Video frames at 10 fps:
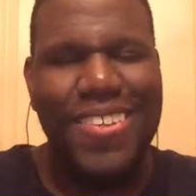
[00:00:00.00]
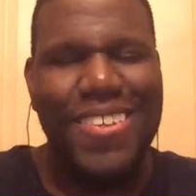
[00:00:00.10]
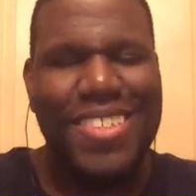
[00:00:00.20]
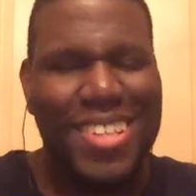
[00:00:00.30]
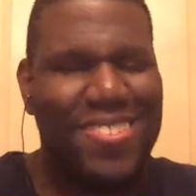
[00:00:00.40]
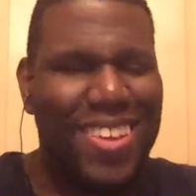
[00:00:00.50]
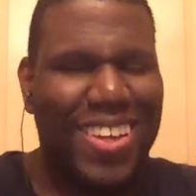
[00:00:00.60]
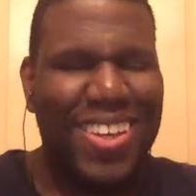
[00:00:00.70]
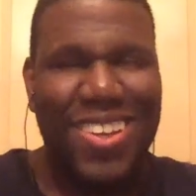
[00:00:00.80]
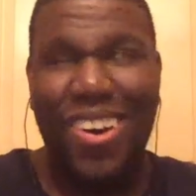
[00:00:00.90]
She's
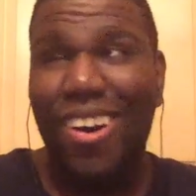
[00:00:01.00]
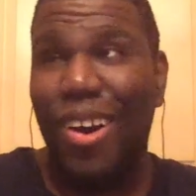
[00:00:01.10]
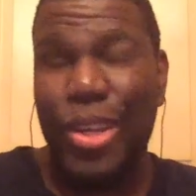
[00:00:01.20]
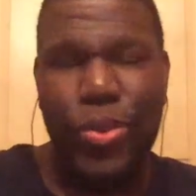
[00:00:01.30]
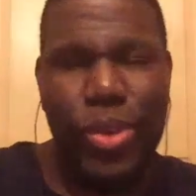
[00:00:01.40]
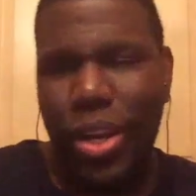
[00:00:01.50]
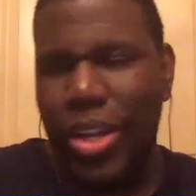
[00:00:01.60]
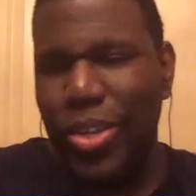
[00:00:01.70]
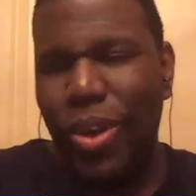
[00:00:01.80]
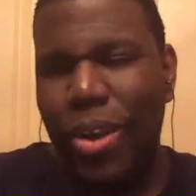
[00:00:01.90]
like, "Oh, are you in? Are
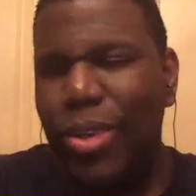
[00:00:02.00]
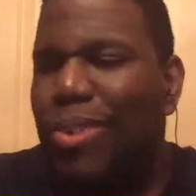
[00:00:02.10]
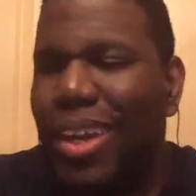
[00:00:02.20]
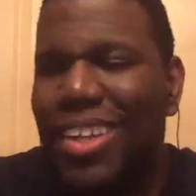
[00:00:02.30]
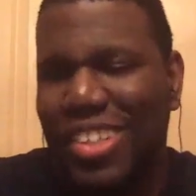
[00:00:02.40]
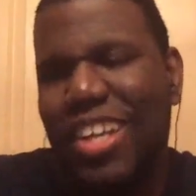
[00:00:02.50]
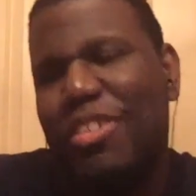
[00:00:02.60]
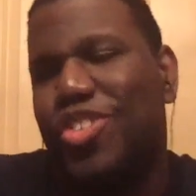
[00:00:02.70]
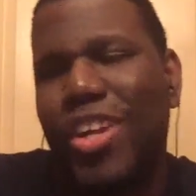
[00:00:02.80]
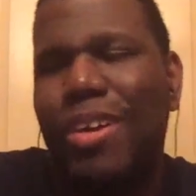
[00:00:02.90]
you in?" She actually
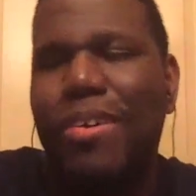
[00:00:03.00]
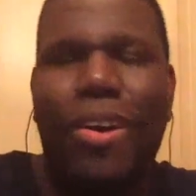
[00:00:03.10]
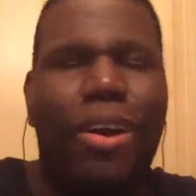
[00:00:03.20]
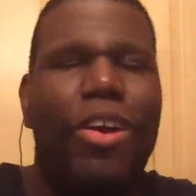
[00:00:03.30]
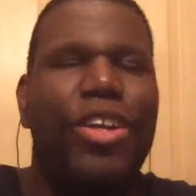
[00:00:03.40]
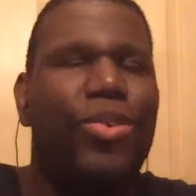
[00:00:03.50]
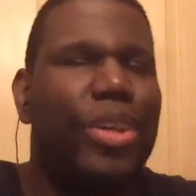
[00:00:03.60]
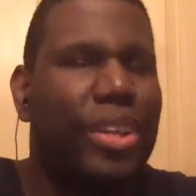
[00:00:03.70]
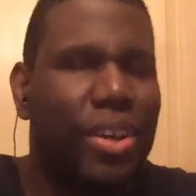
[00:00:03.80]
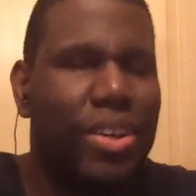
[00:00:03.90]
straight up, "Are you in?"